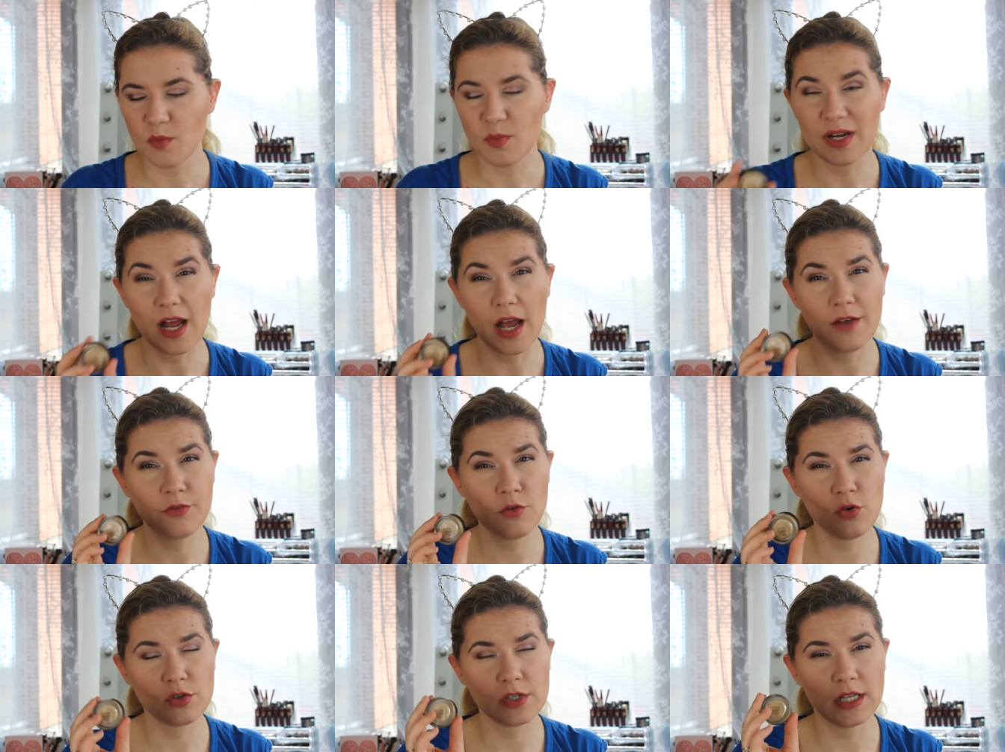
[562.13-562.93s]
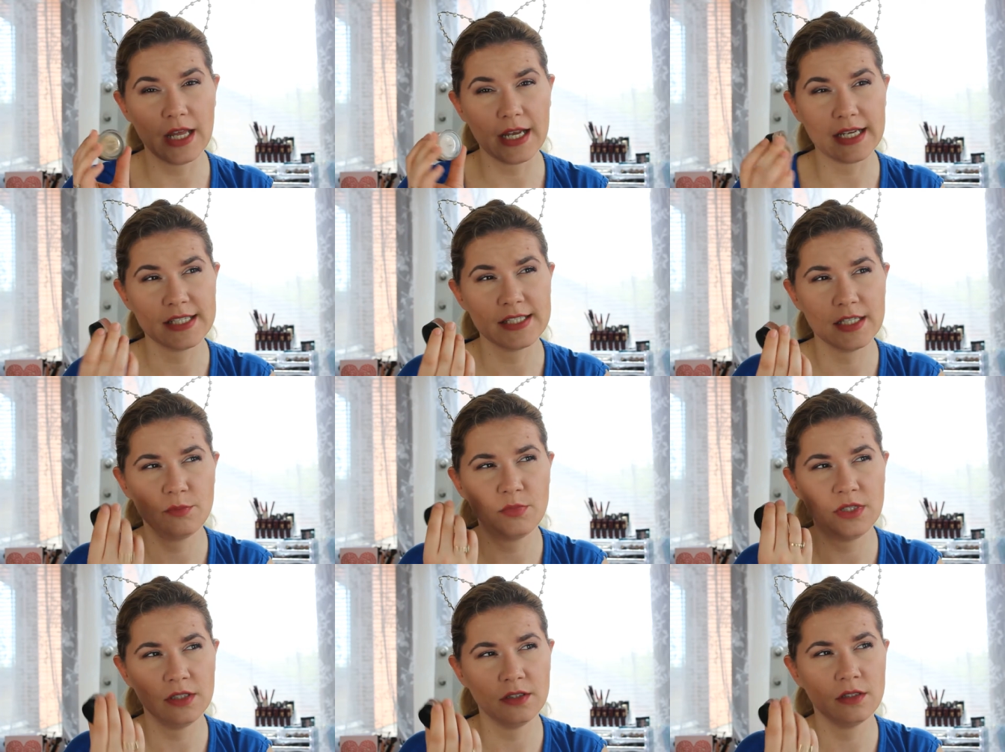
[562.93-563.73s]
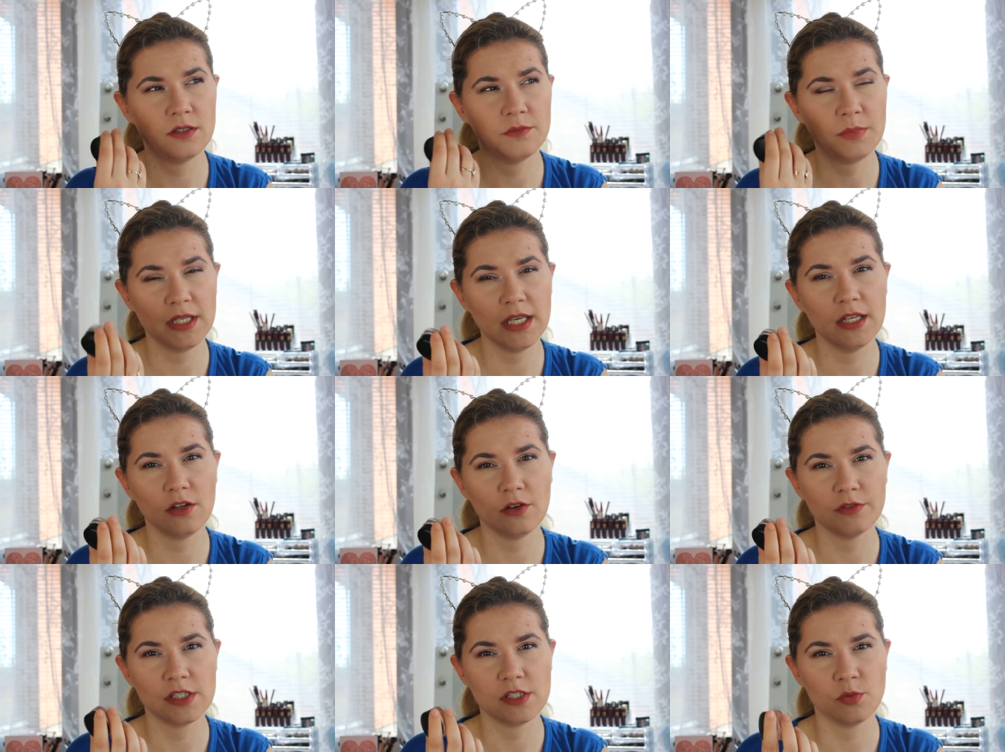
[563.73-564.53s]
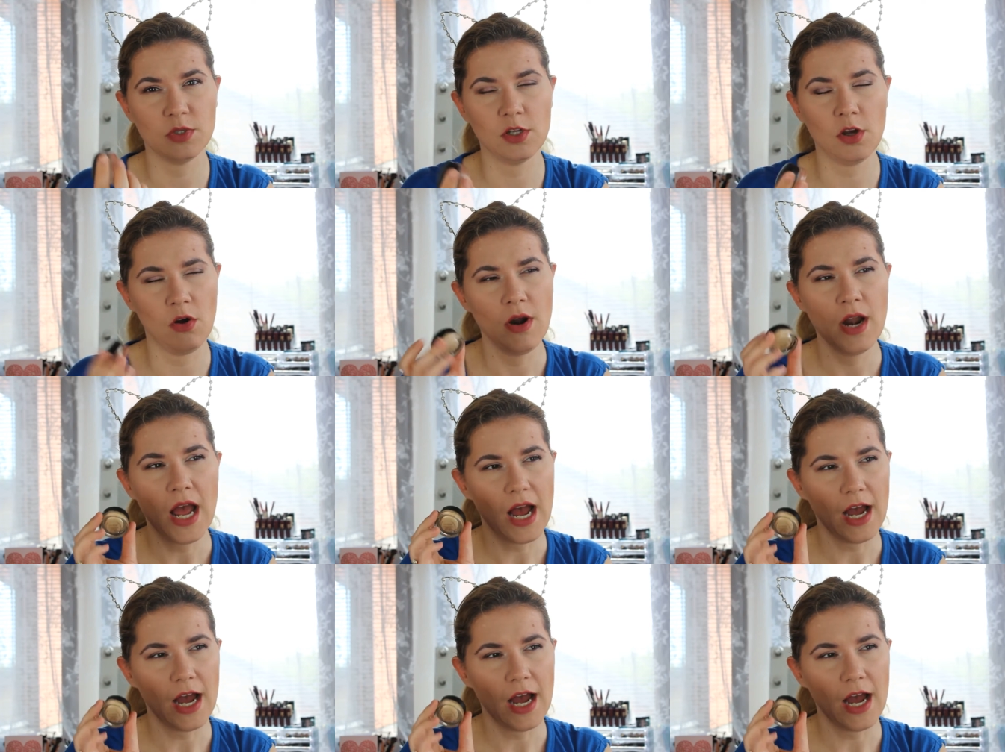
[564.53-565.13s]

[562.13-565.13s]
but I've got like I said in the beginning of this video